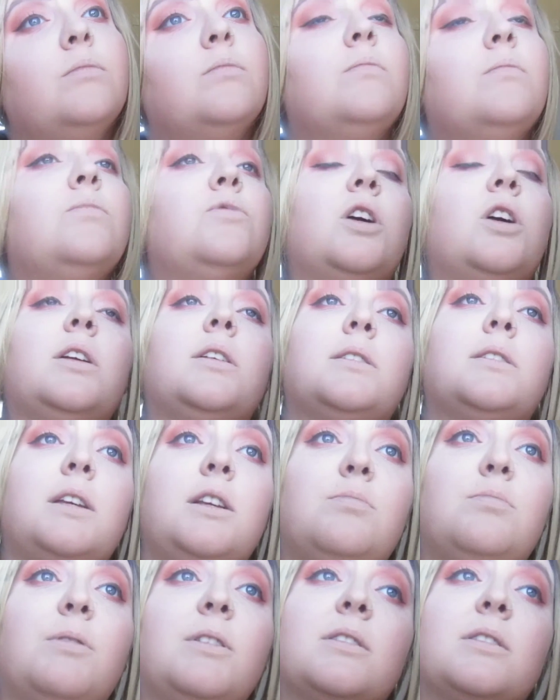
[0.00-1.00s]
I'm trying to
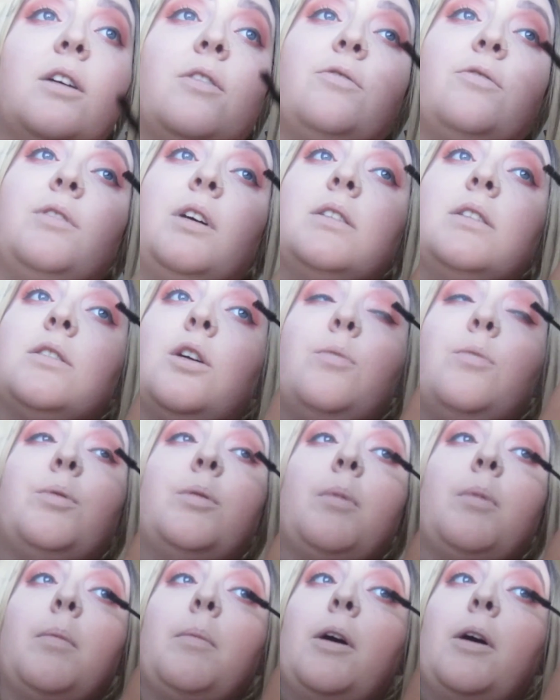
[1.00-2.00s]
teach myself not to open
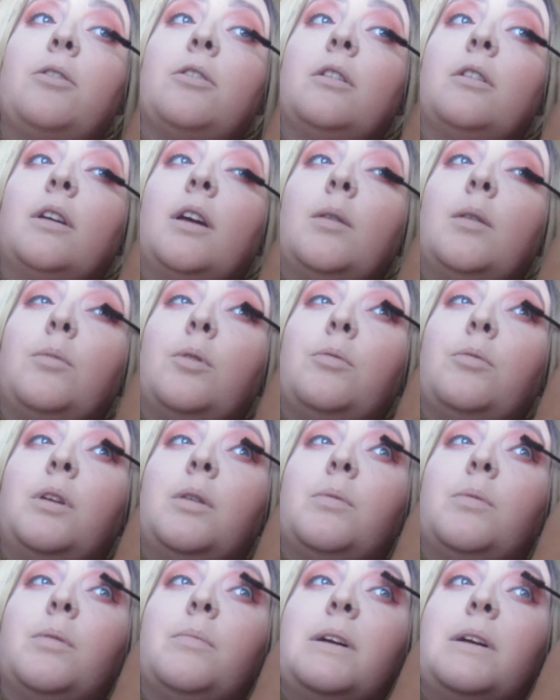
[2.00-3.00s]
my mouth on camera when I
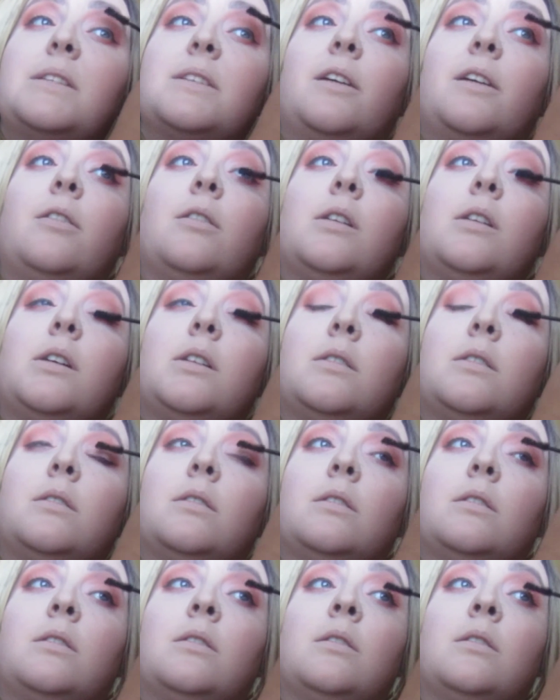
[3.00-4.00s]
put mascara on.
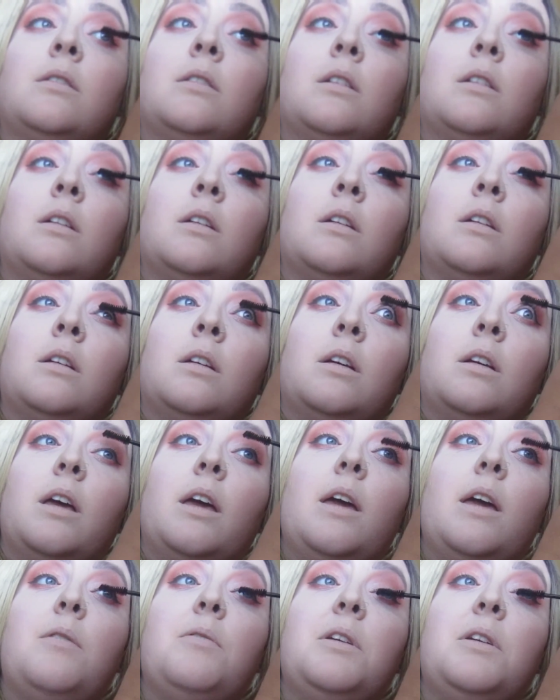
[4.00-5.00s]

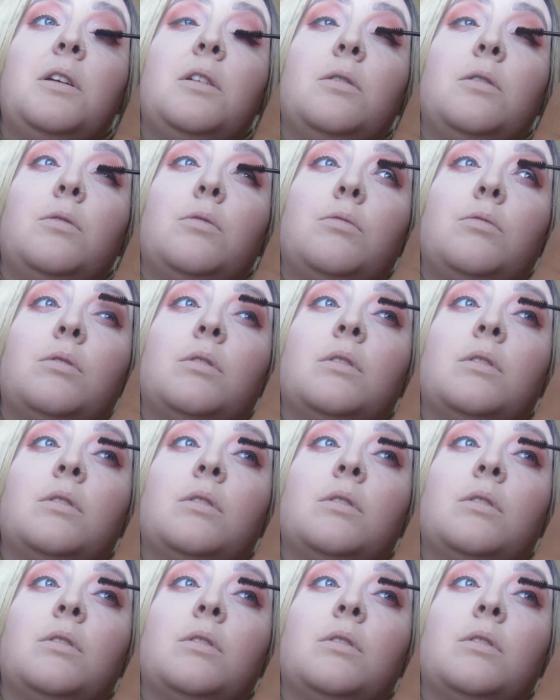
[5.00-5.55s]
Oh no.